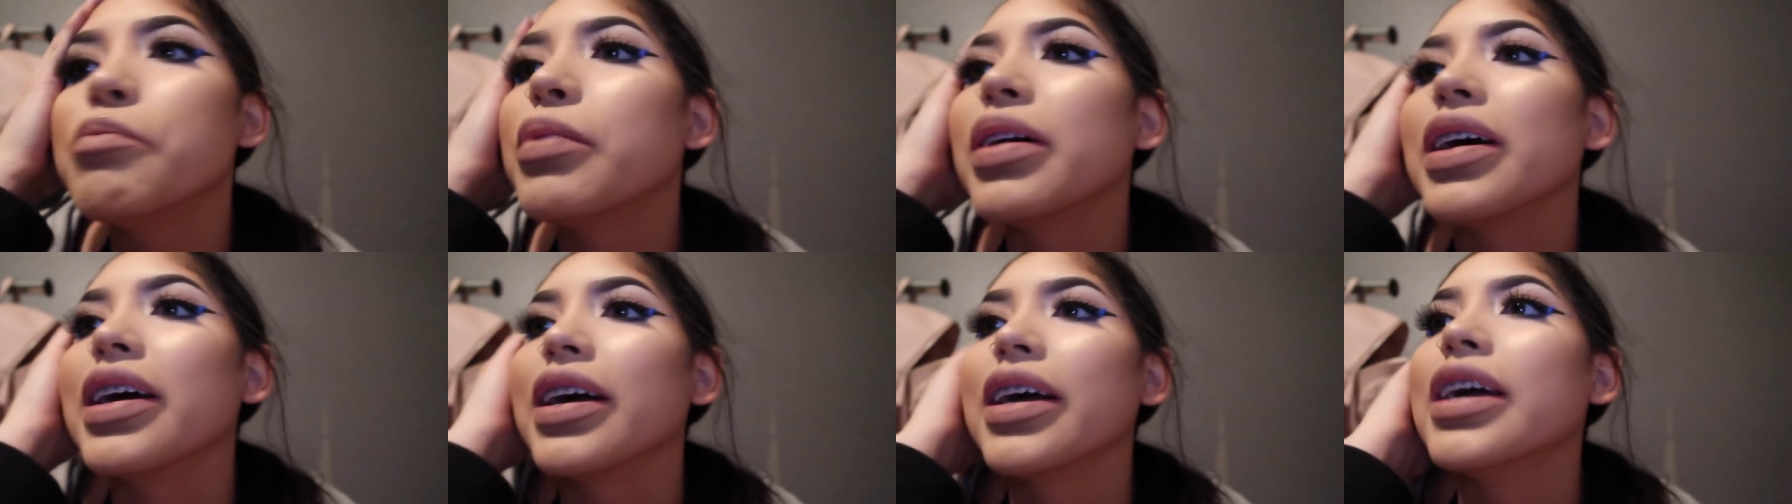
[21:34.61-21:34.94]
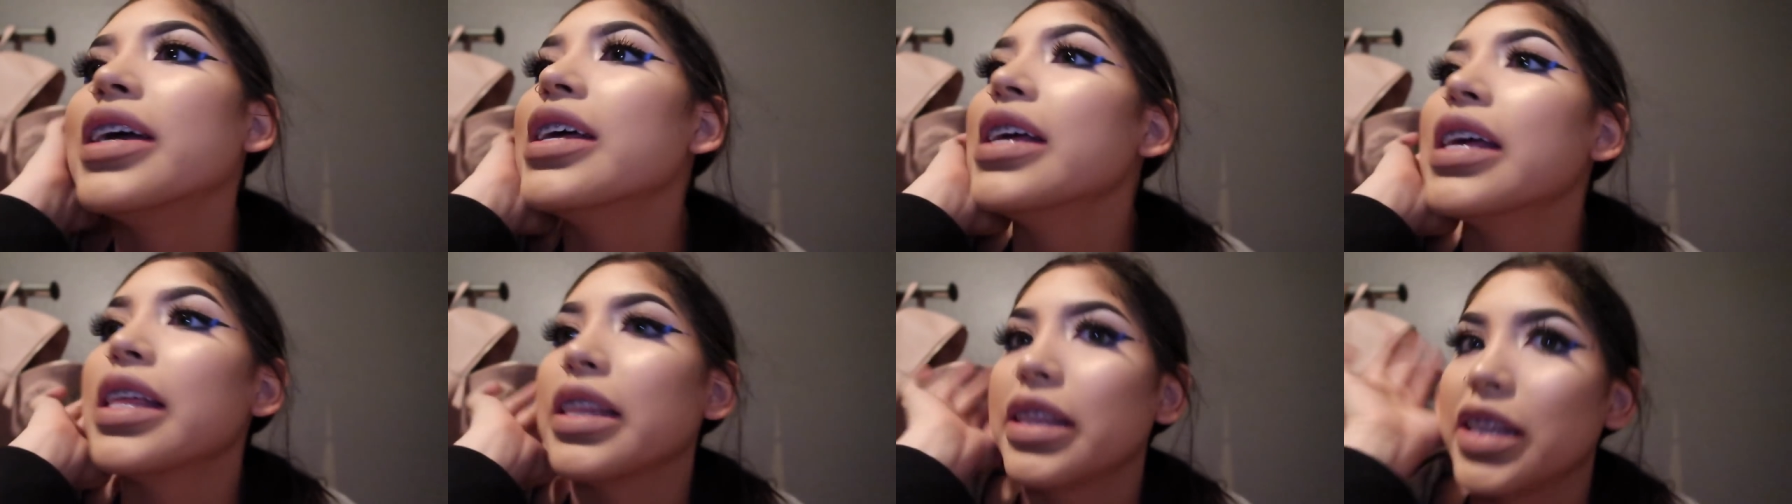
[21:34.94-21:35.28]
But
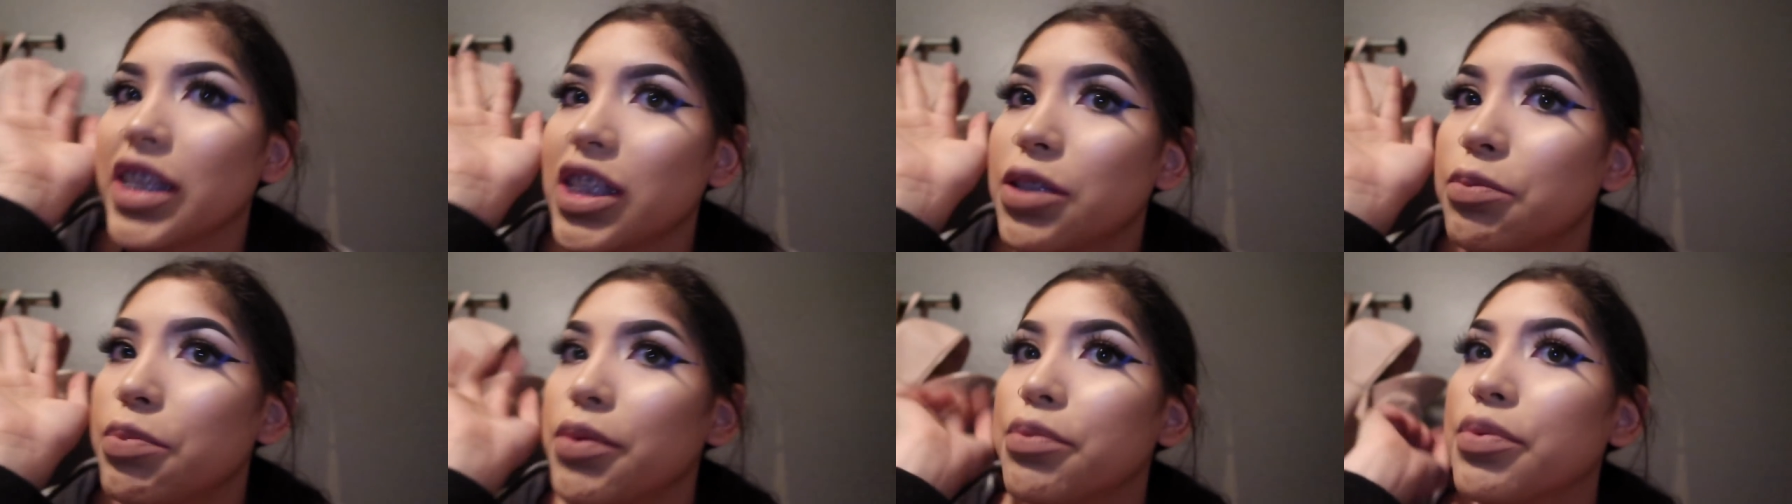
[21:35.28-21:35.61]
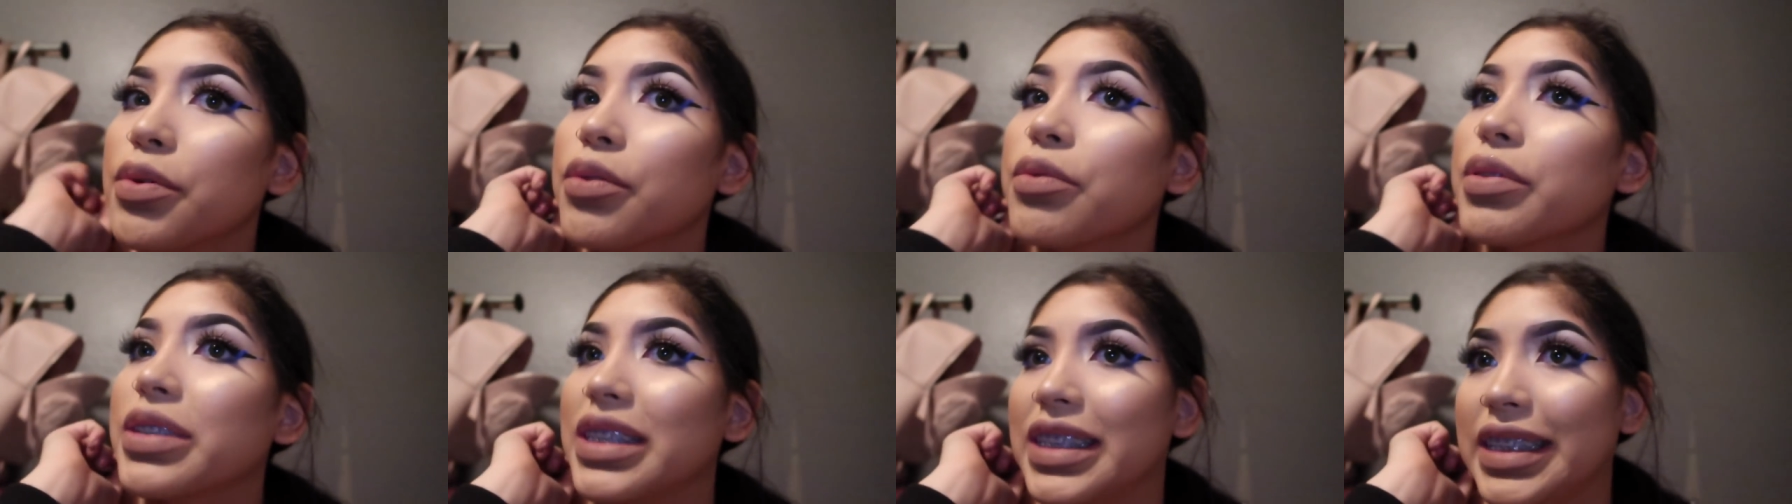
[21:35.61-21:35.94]
these
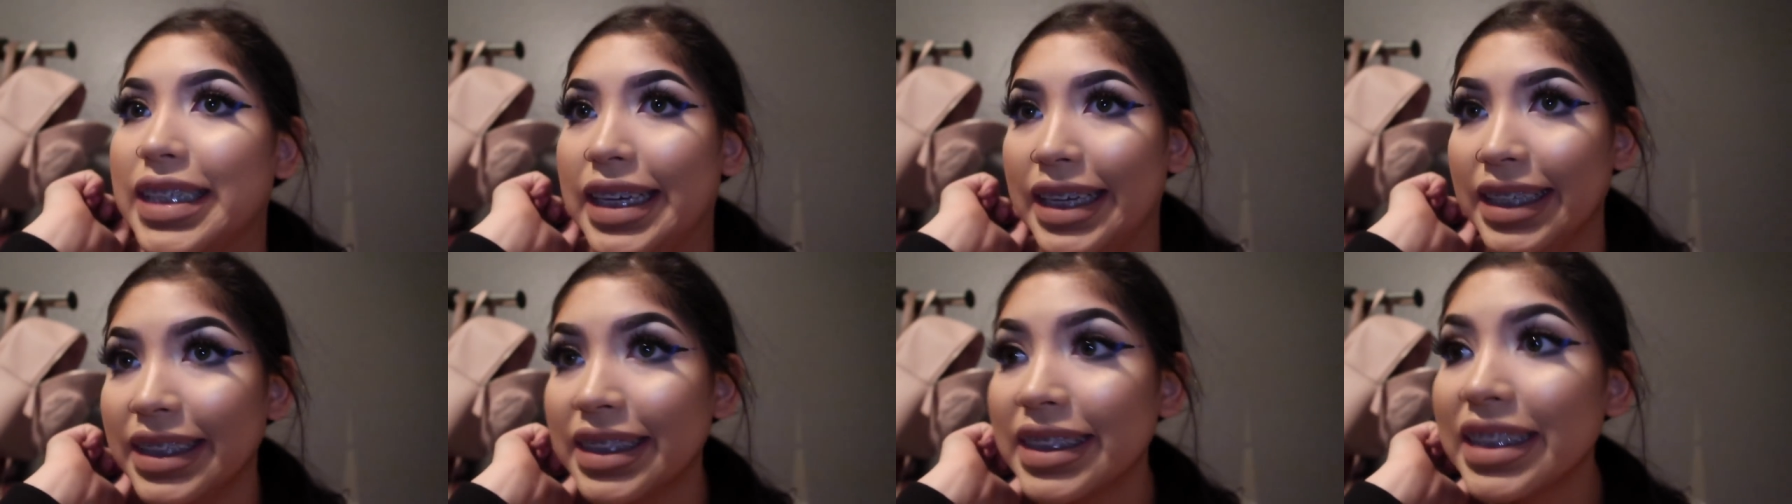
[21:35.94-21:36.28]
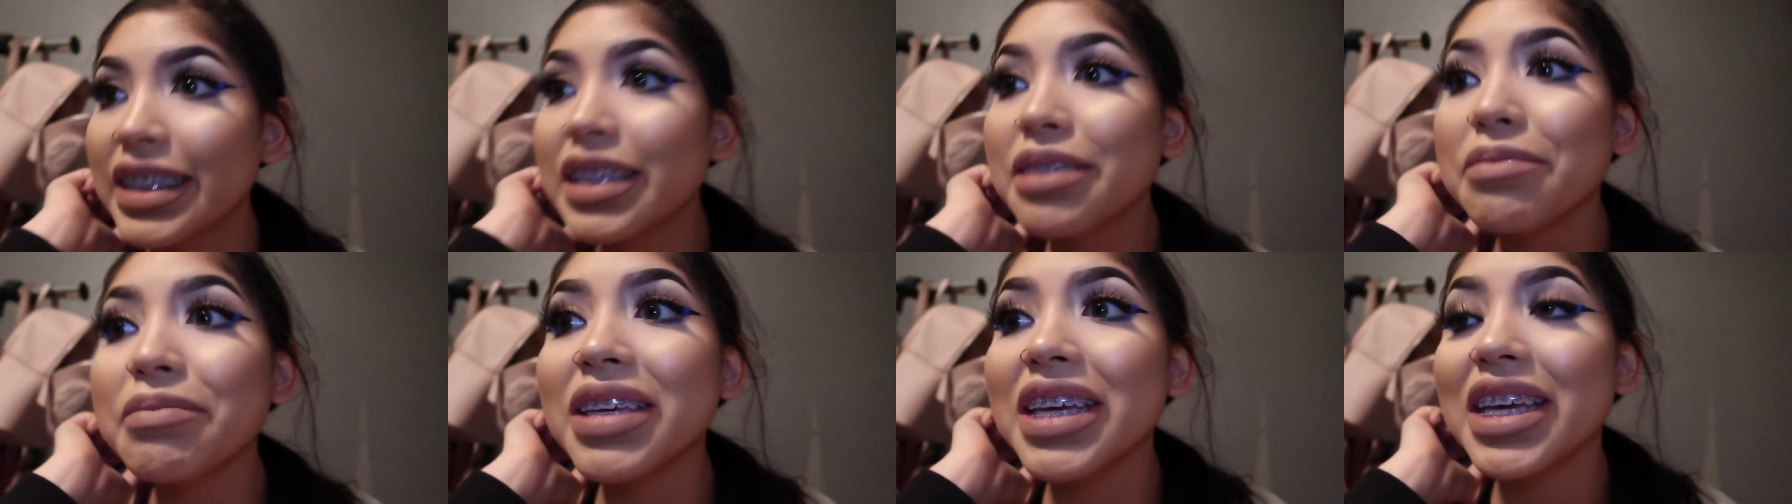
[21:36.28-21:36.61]
people were
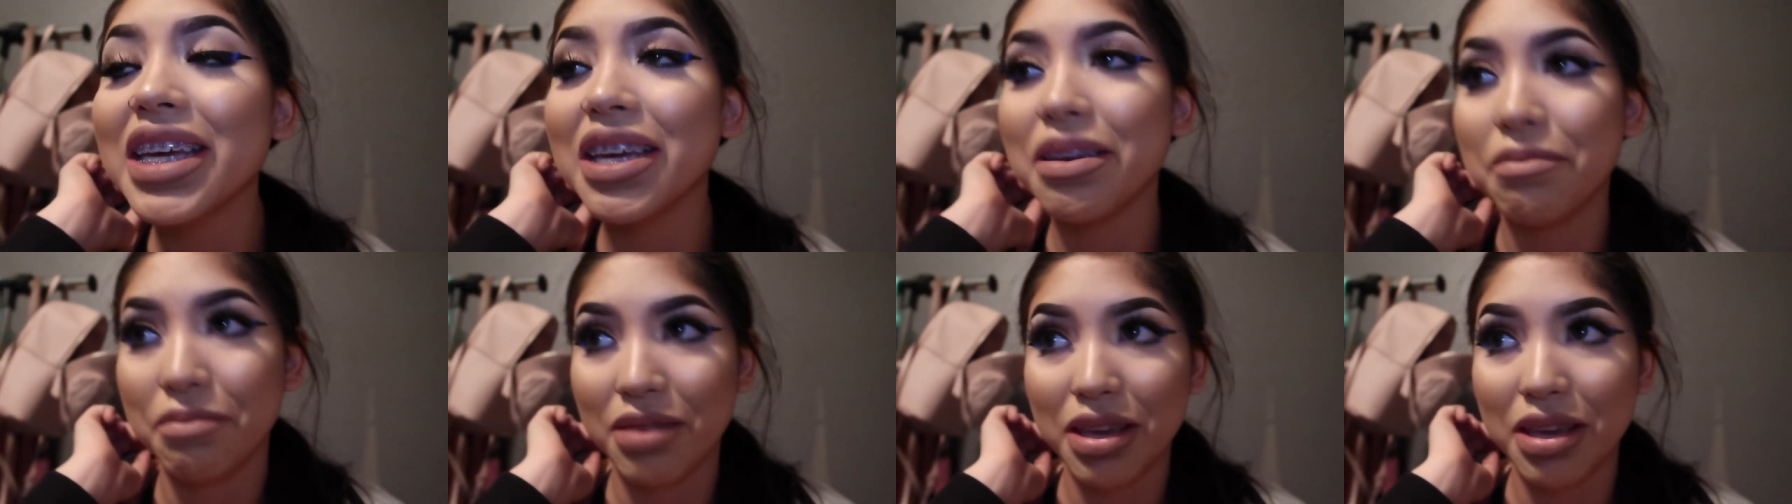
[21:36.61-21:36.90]
testing me.